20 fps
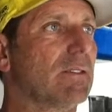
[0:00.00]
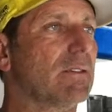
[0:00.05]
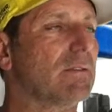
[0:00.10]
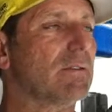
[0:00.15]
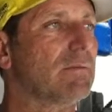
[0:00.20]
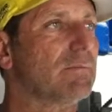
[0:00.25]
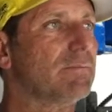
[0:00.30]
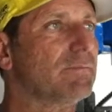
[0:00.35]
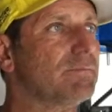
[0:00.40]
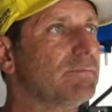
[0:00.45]

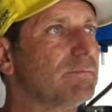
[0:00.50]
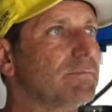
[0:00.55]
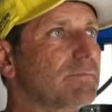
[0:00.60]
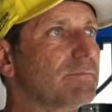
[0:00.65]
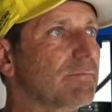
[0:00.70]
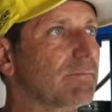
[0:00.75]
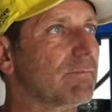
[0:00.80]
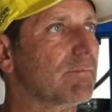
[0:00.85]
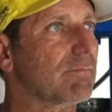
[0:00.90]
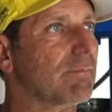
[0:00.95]
We've
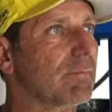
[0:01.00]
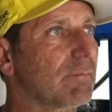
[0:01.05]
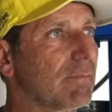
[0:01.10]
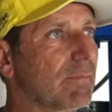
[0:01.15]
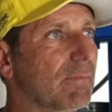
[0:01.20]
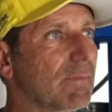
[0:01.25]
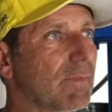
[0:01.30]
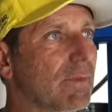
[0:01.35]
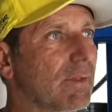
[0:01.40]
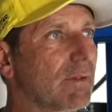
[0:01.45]
got a
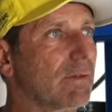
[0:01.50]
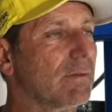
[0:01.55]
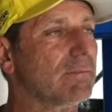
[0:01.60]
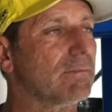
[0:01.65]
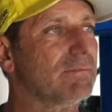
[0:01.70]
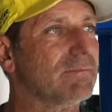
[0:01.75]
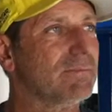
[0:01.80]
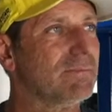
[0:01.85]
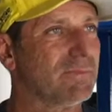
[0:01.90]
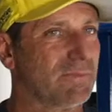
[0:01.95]
question
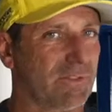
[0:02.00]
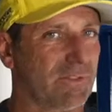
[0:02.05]
rolling in.